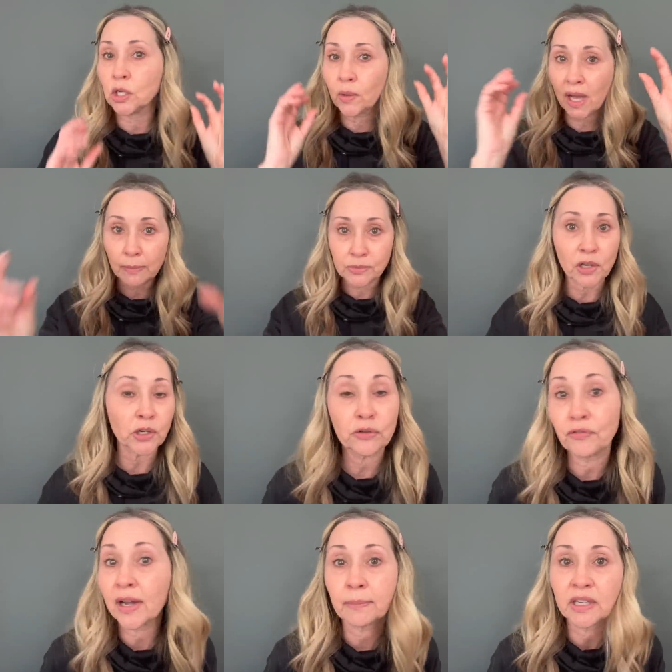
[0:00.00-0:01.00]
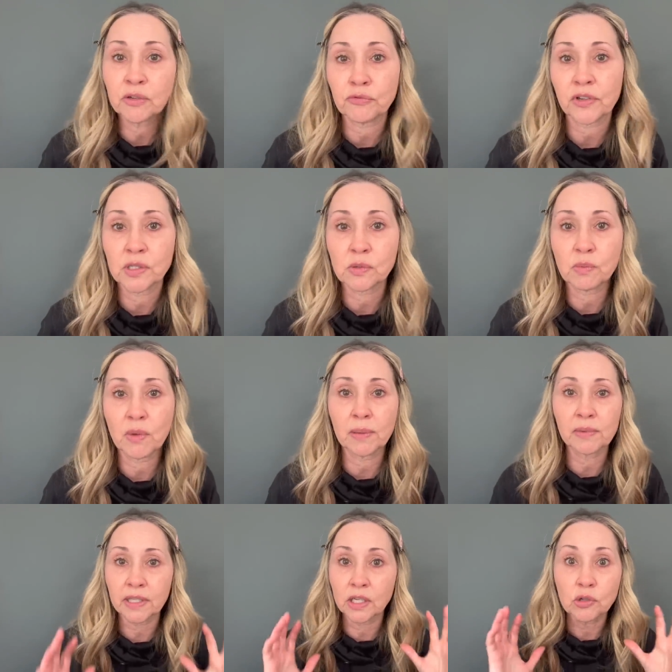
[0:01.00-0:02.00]
You helped all your family and friends with
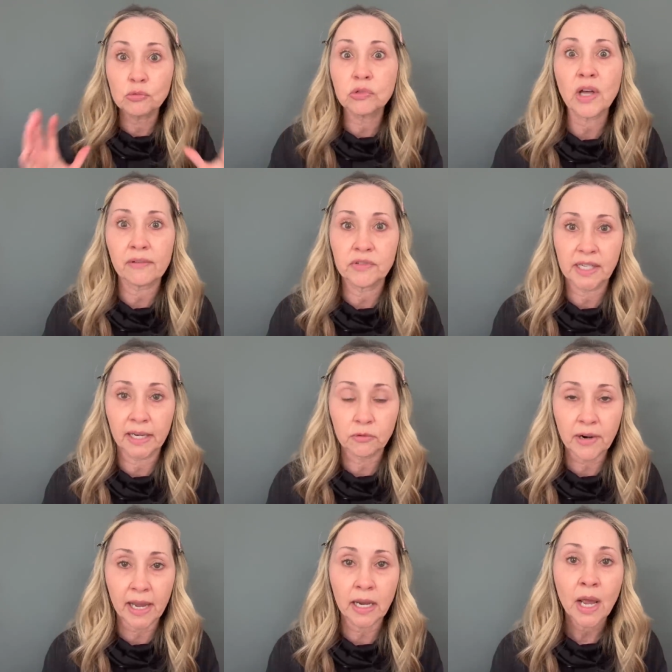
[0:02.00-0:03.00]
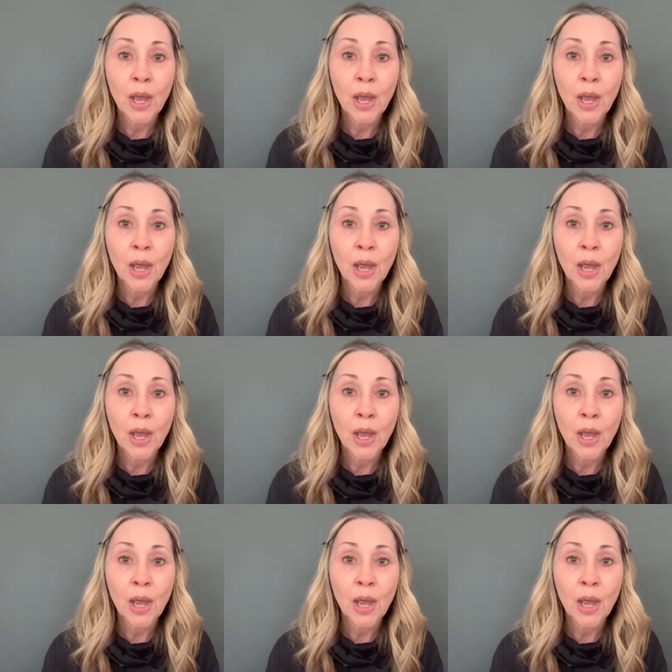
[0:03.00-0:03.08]
Maybelline. You loved it, right?